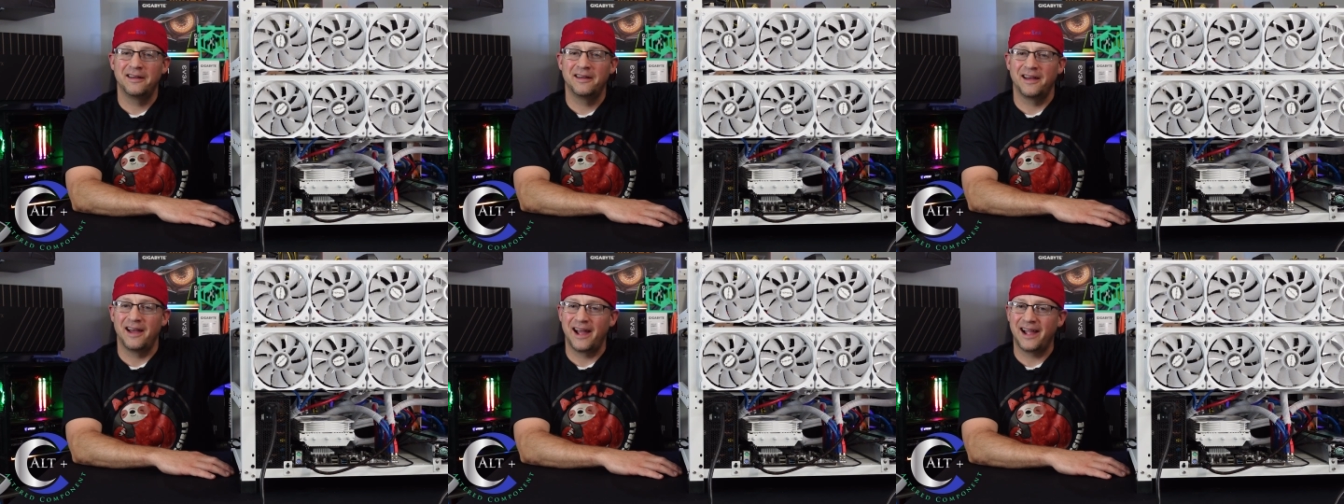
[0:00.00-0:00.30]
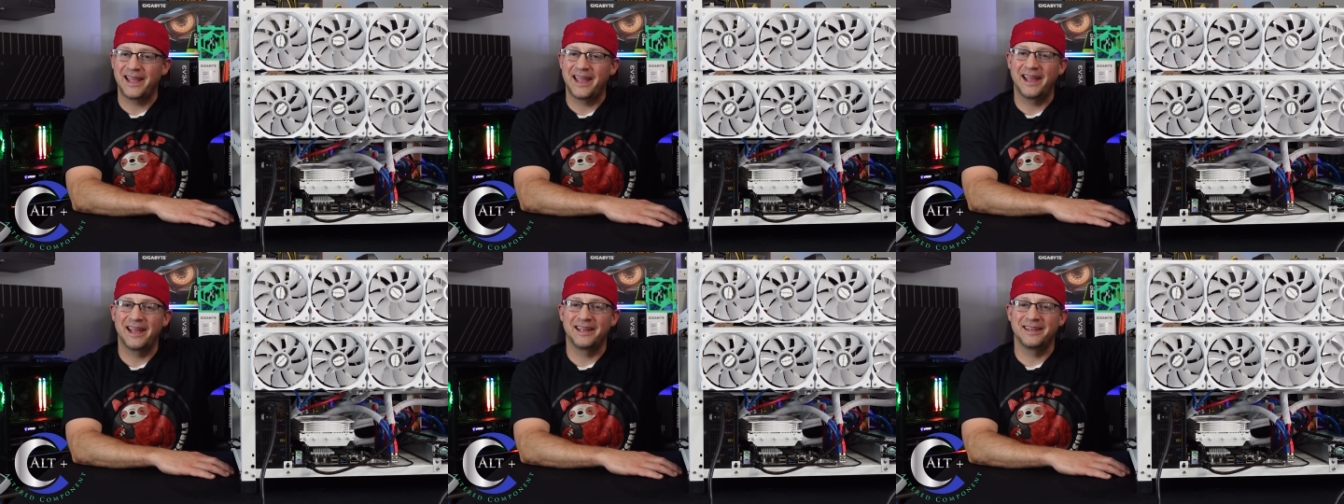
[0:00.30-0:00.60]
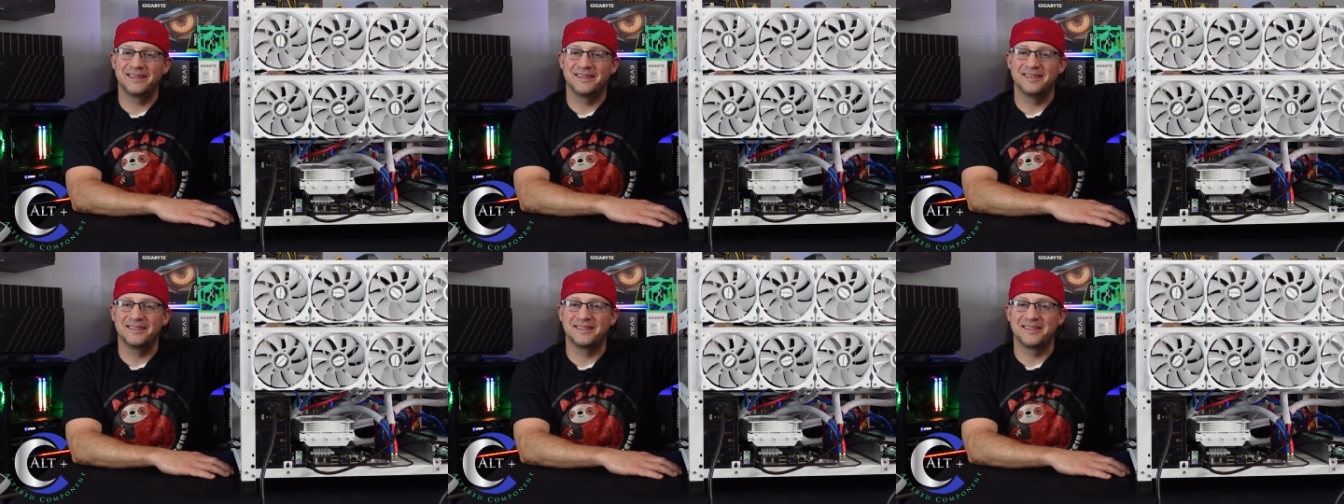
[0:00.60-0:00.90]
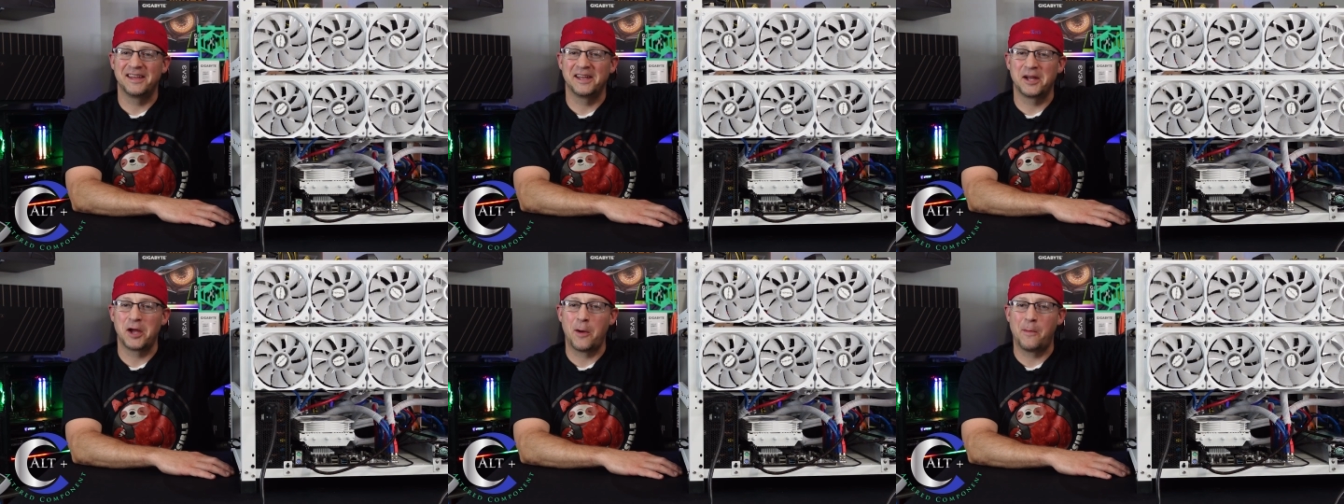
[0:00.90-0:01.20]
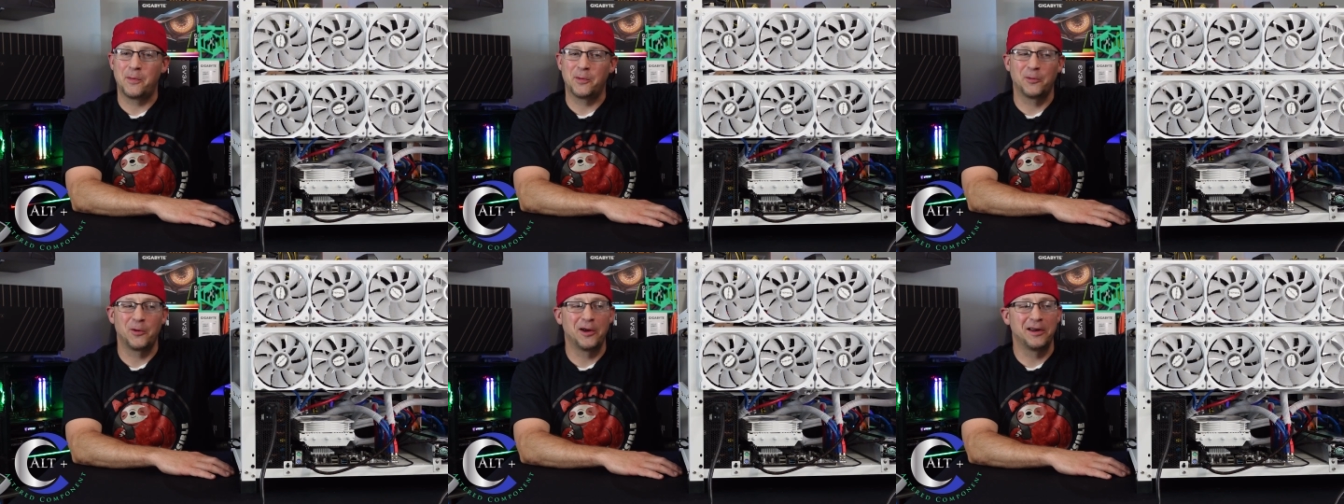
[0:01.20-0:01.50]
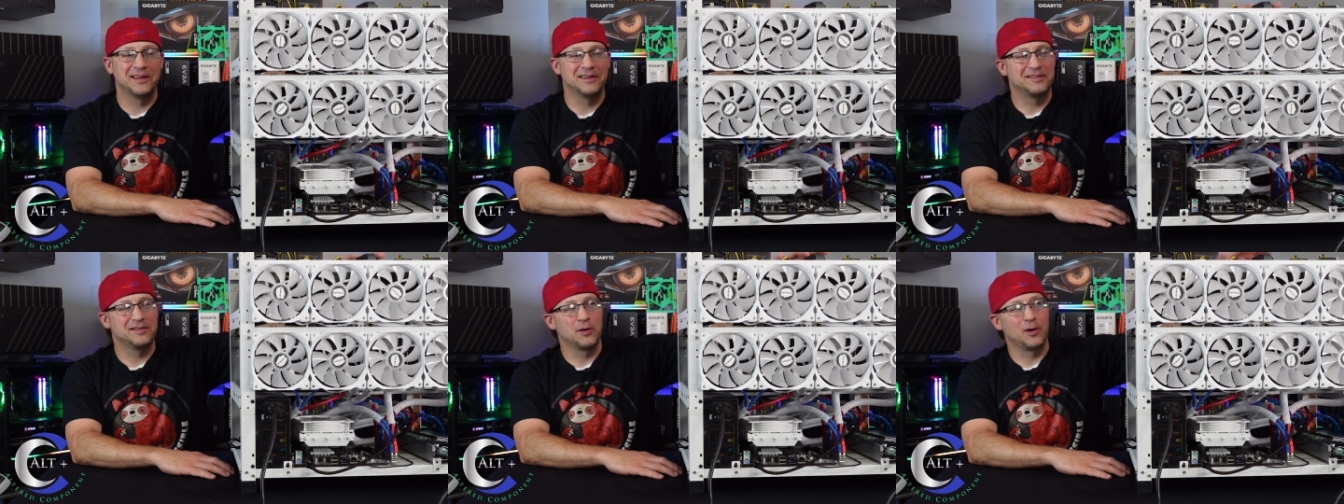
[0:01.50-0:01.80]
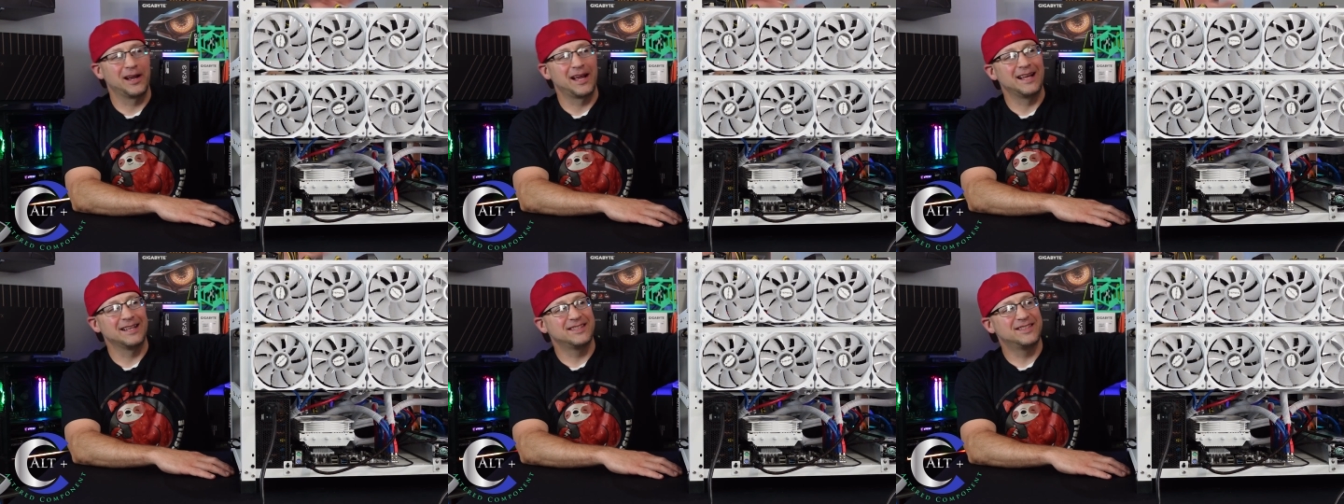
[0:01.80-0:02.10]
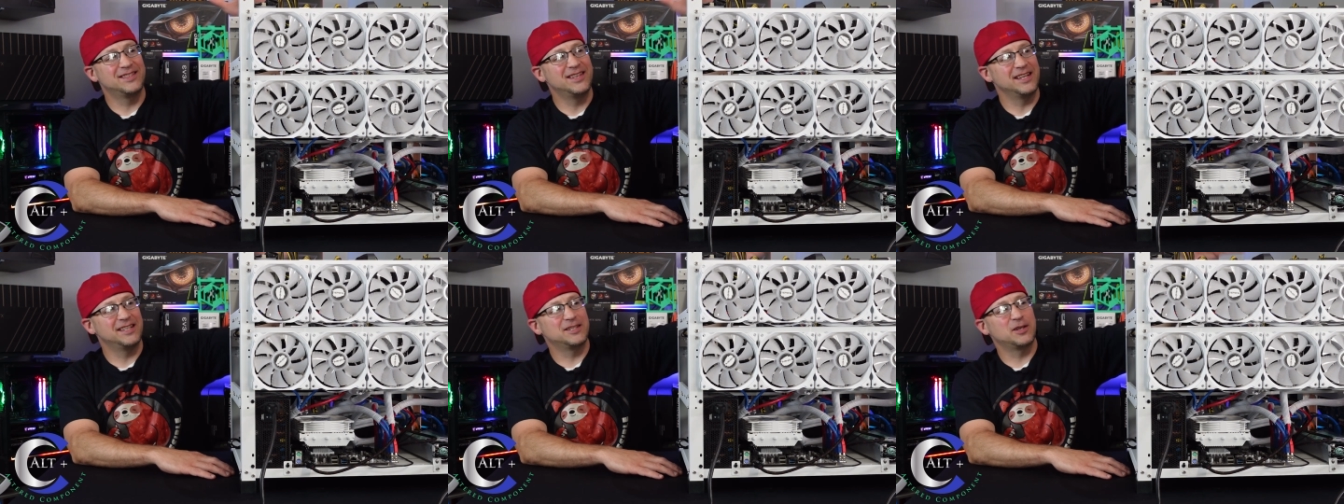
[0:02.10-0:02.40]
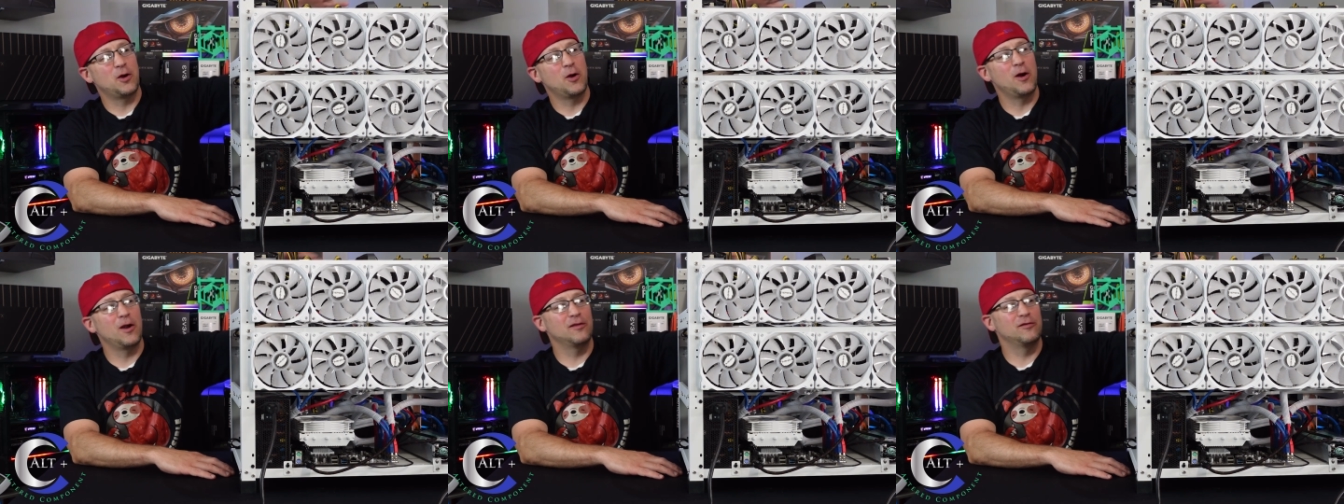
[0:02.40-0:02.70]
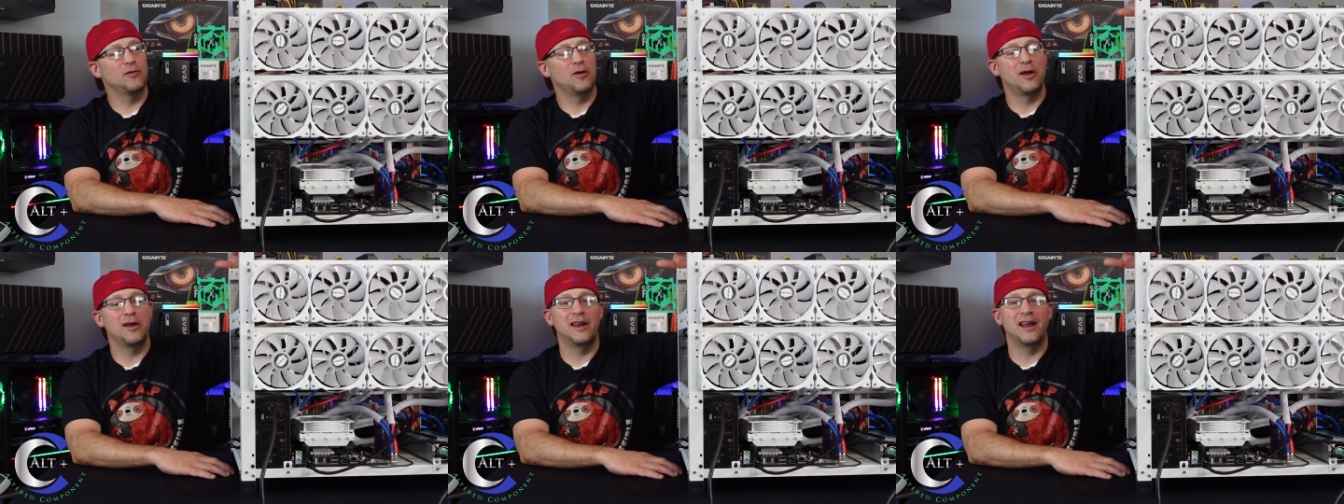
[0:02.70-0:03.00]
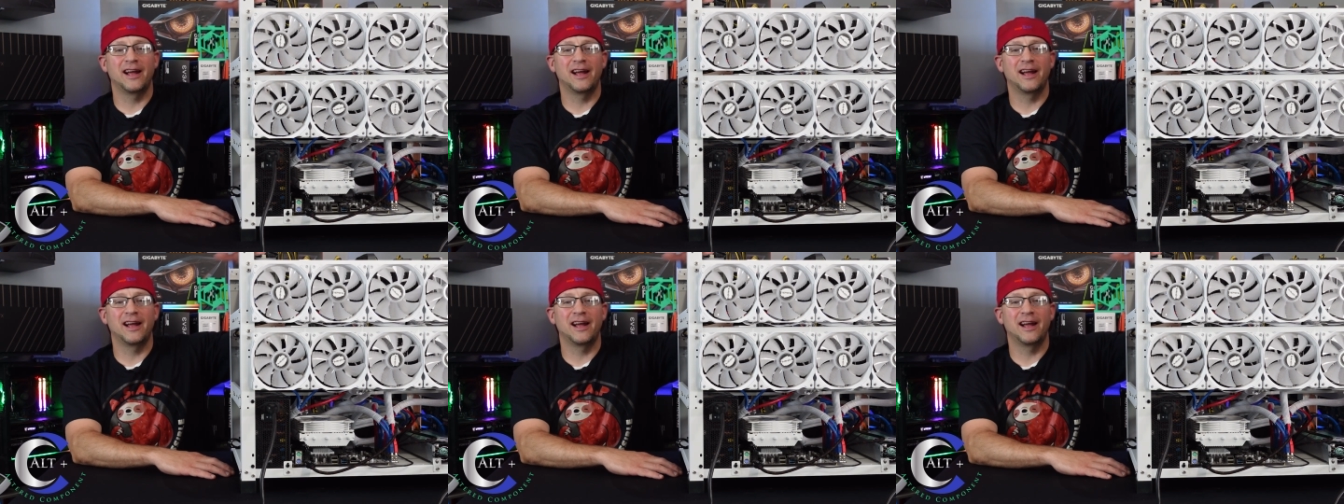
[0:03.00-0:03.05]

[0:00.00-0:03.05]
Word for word: I can't get this thing up and running. So I got six cards running.